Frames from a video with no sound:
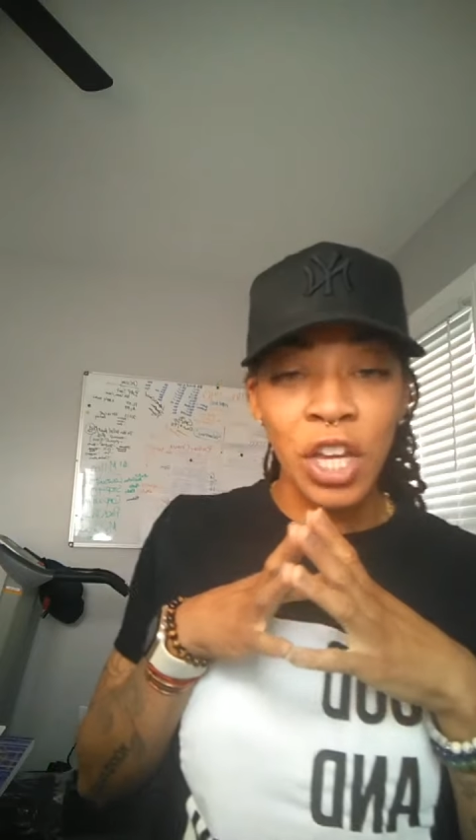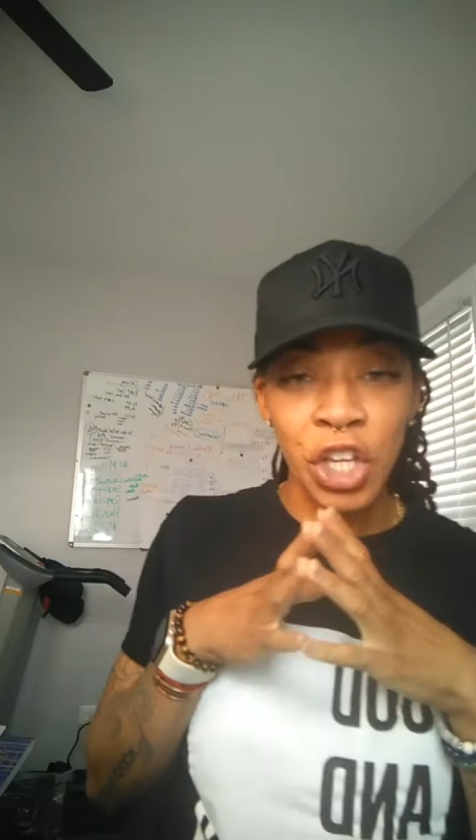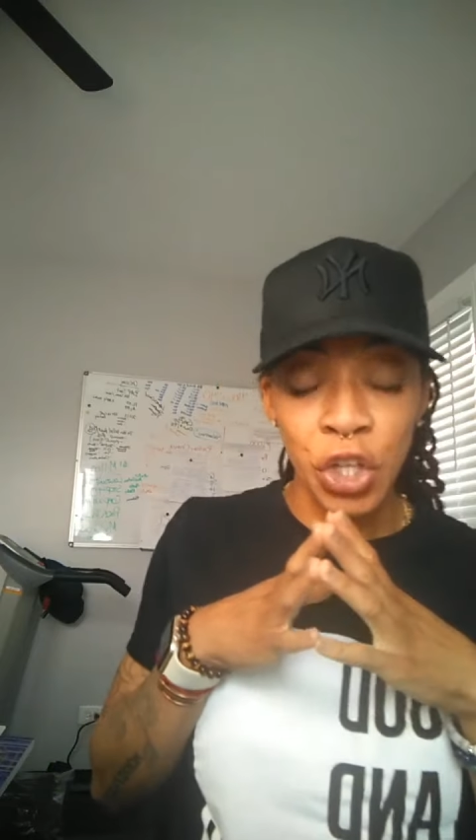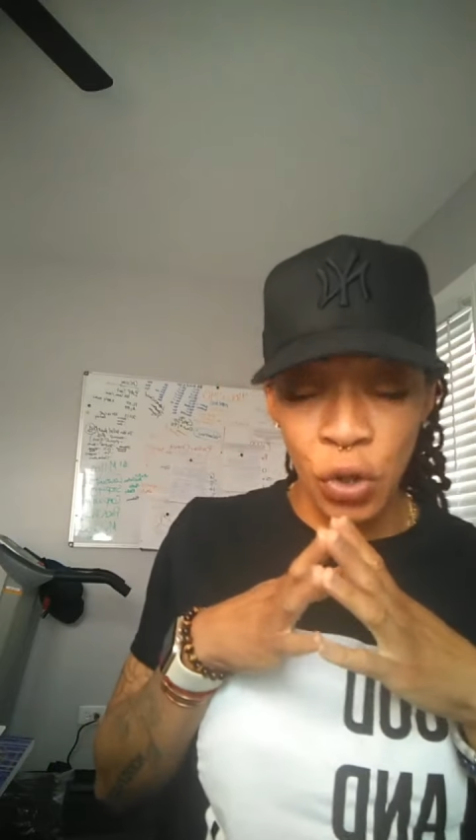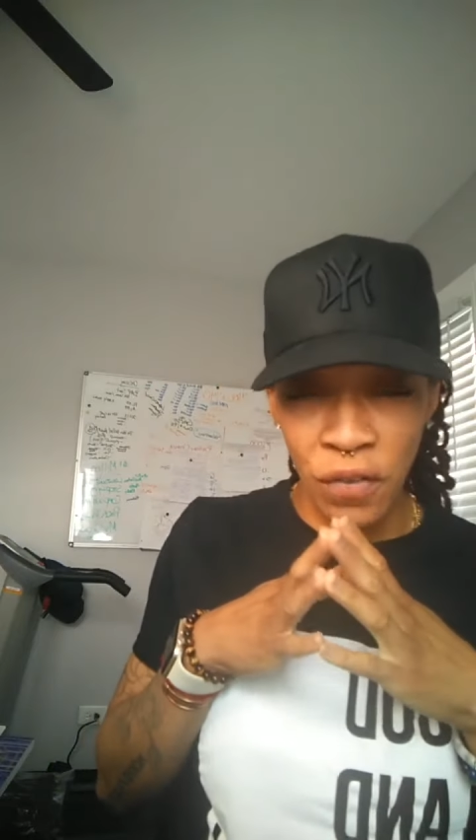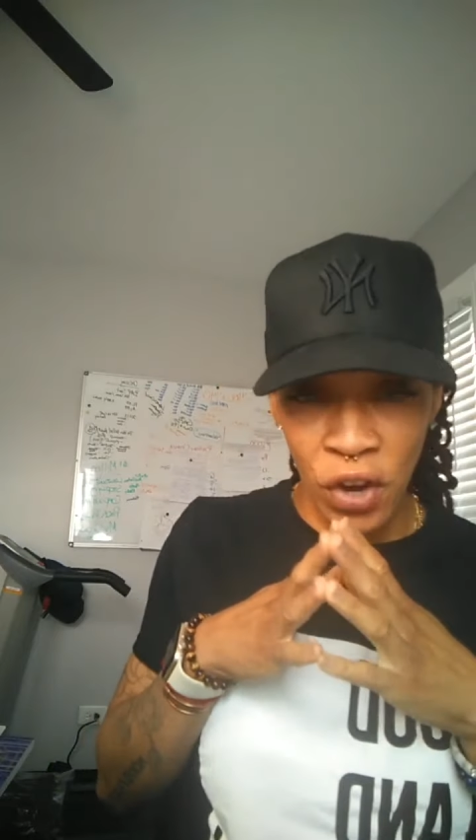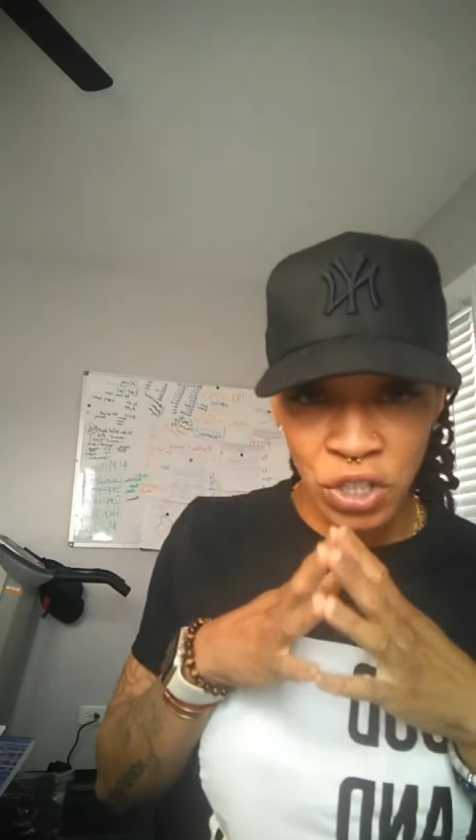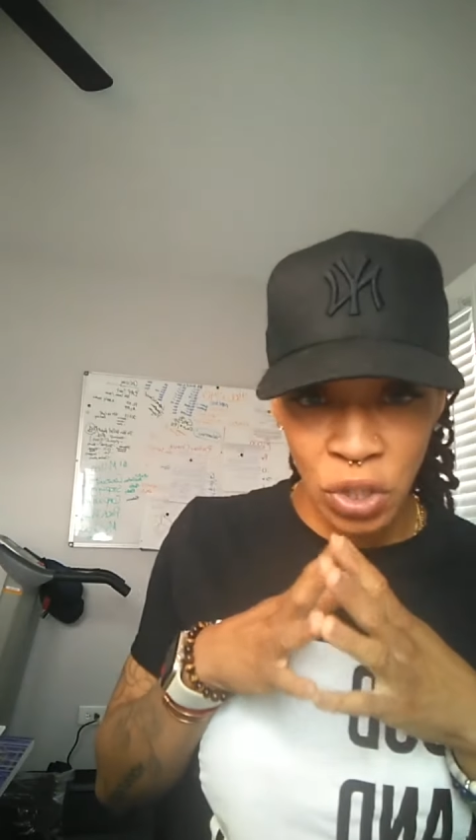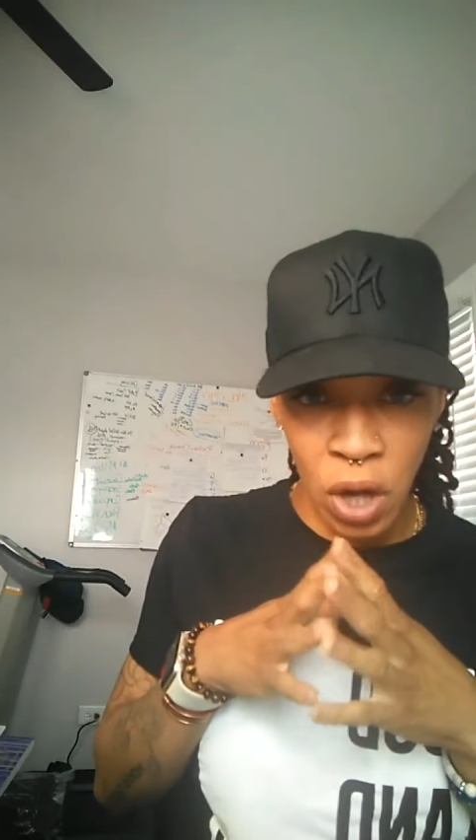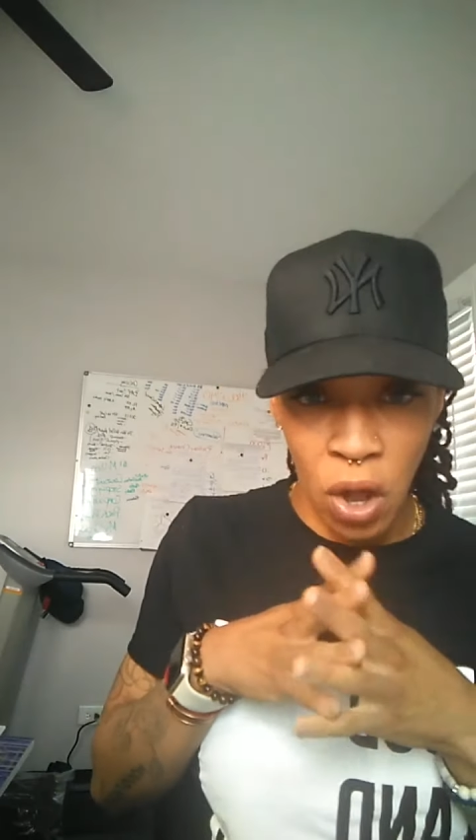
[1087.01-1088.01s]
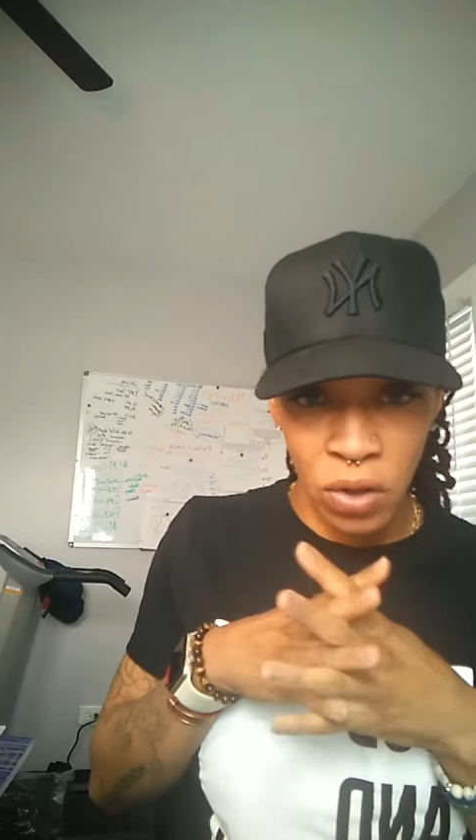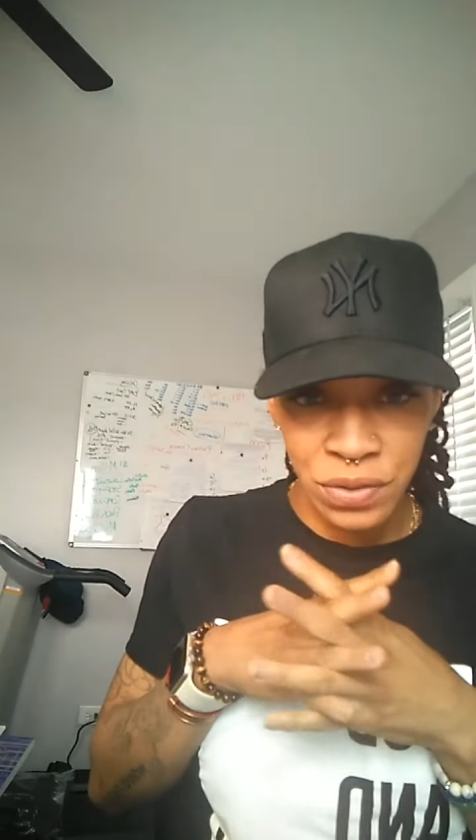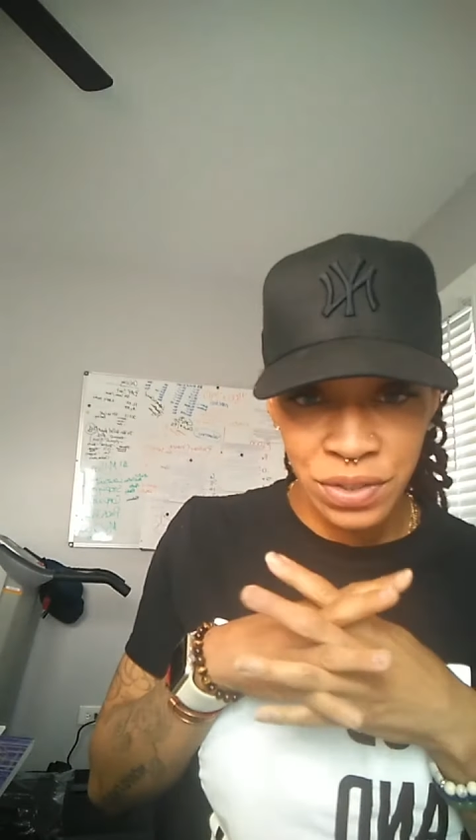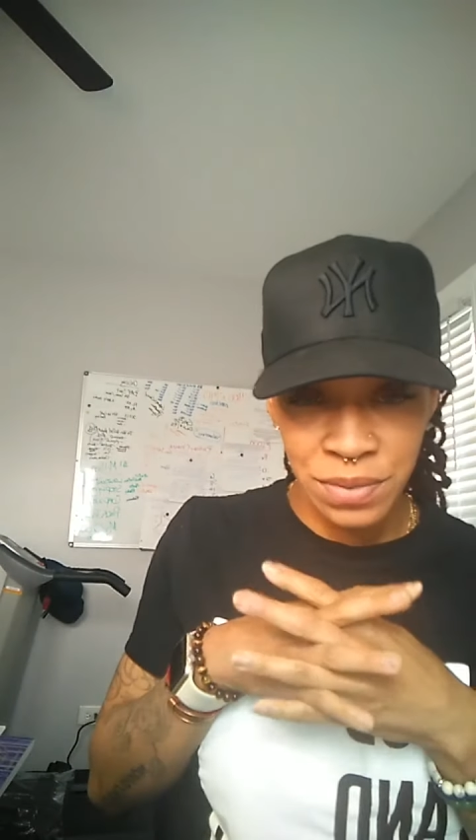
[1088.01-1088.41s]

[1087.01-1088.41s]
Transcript: universal laws.